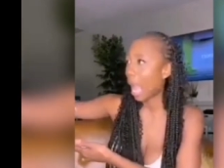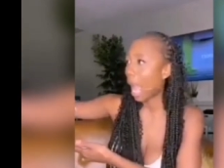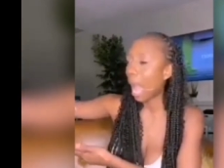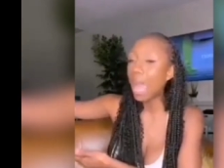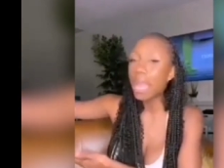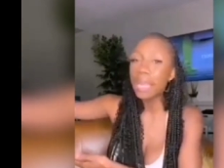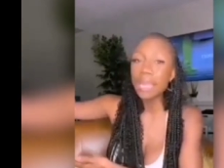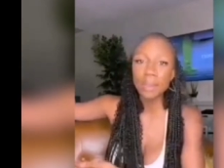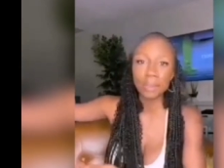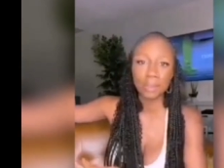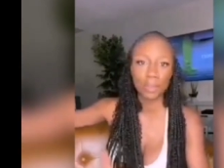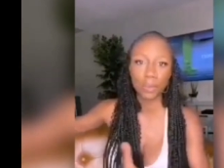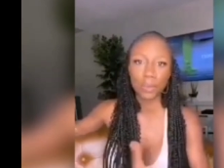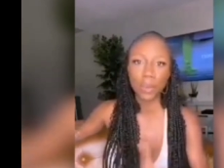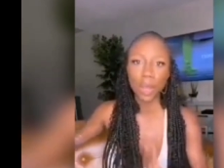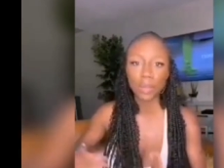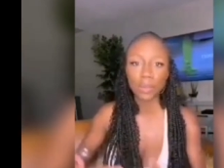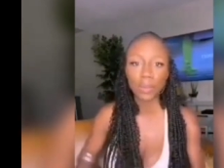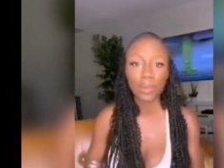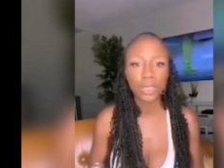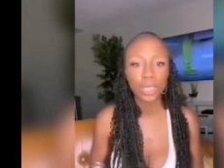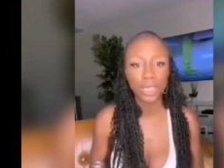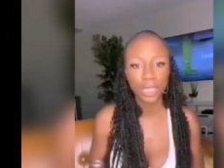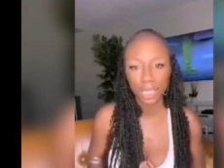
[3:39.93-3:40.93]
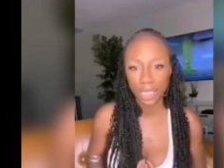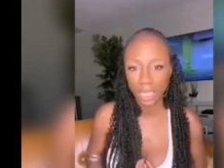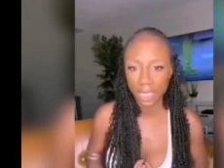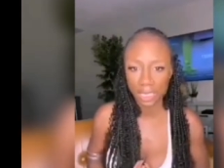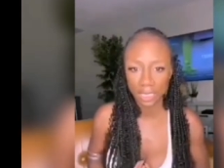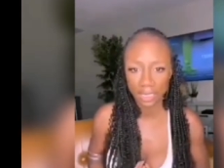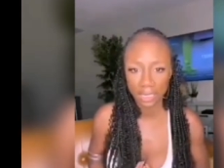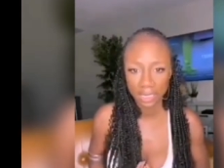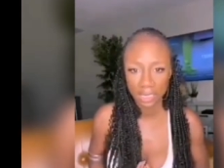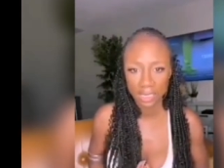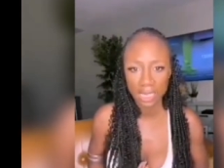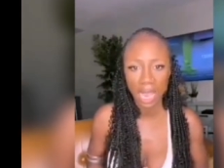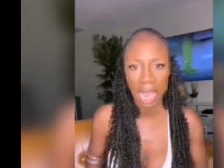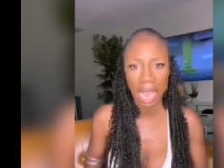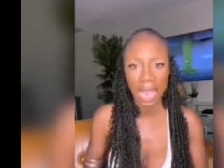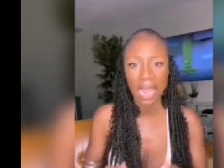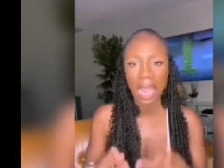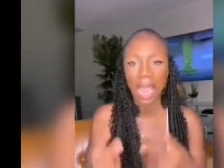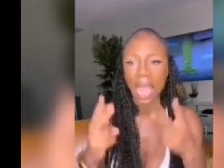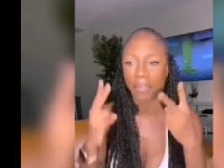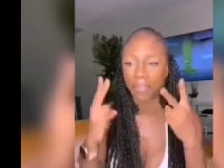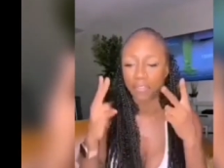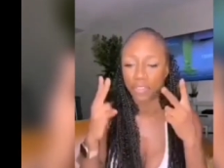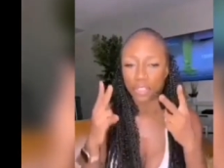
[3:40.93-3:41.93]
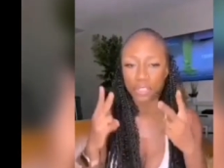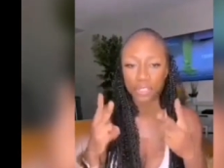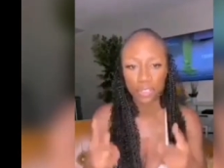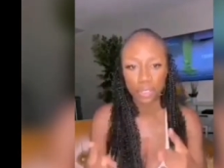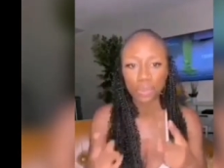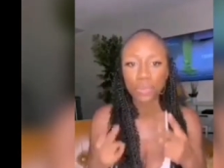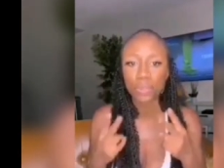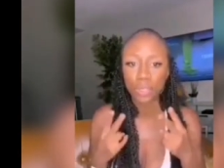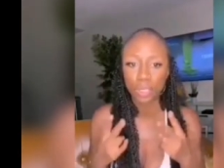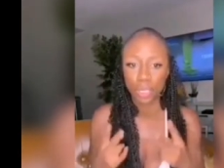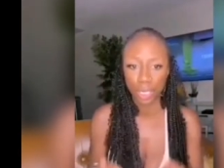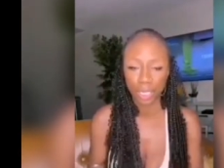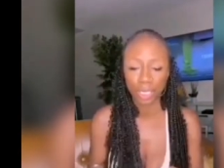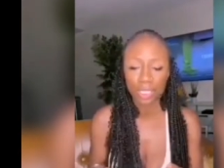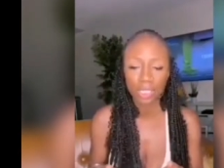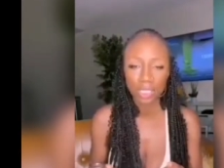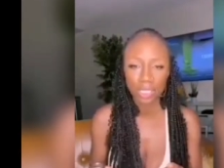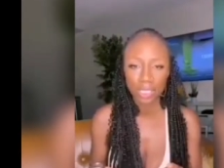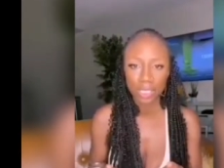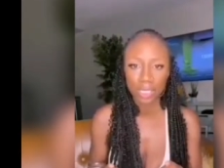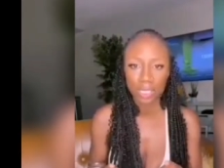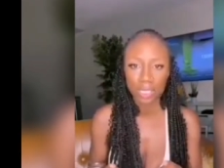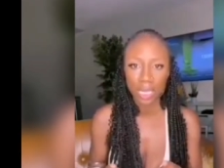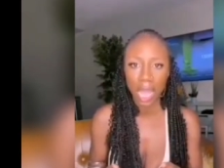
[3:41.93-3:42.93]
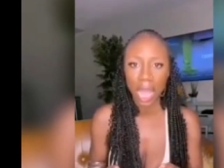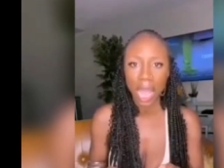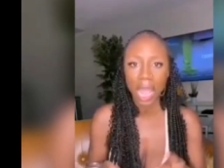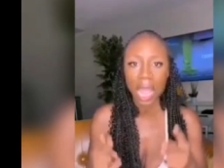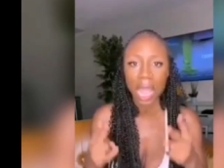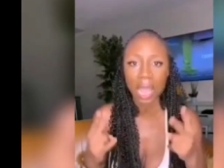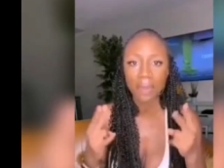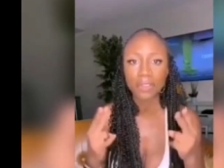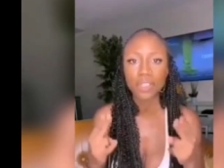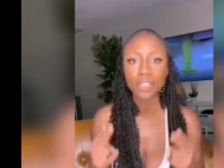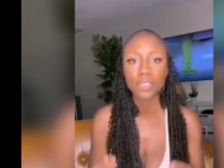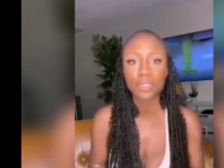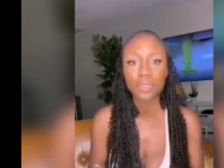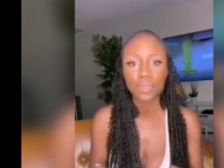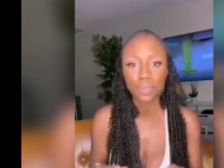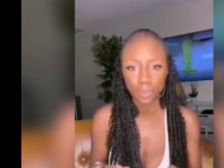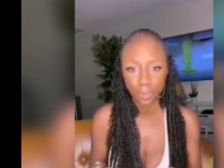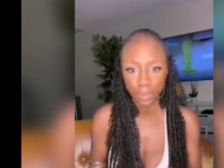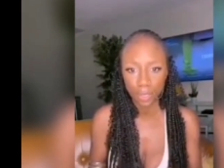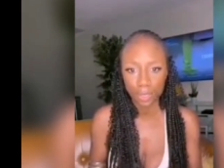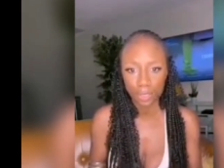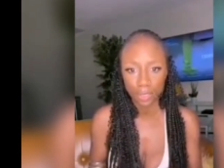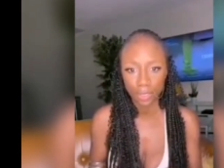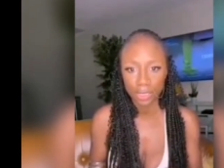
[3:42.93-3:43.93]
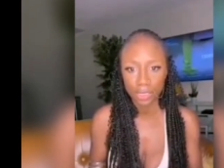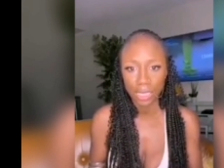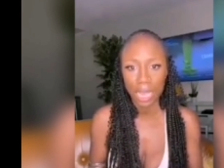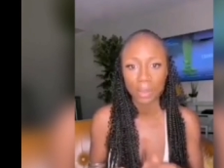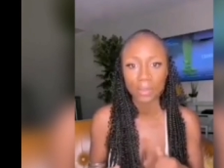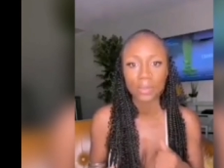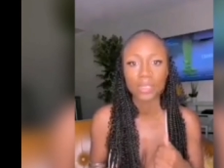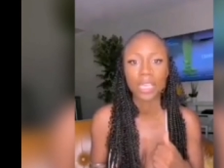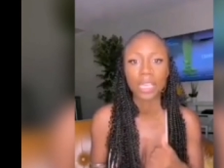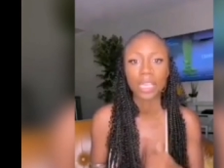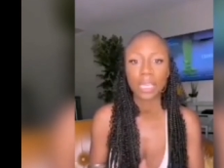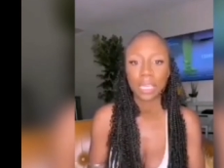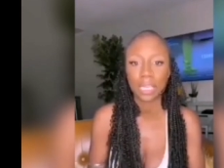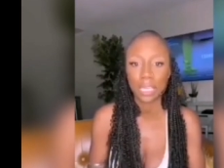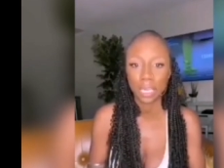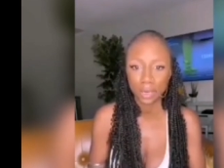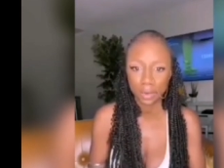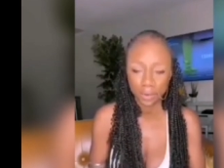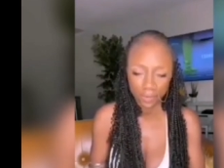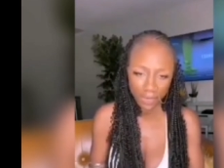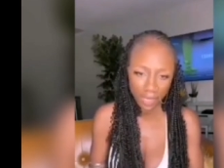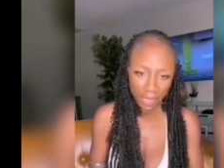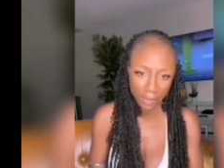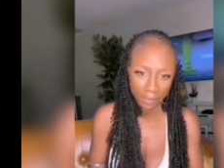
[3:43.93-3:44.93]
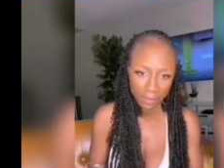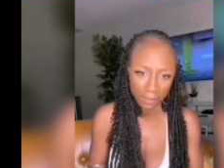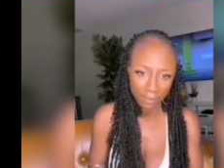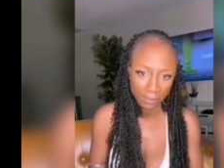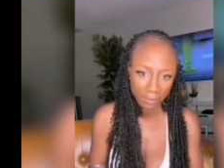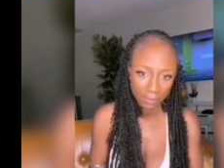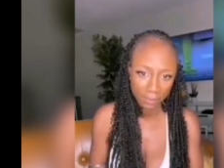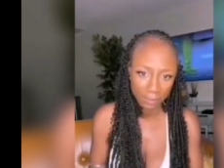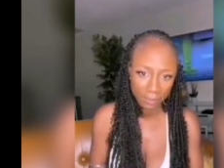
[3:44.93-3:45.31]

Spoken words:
I'm the one with the kids. I have the two girls. I'm taking care of them.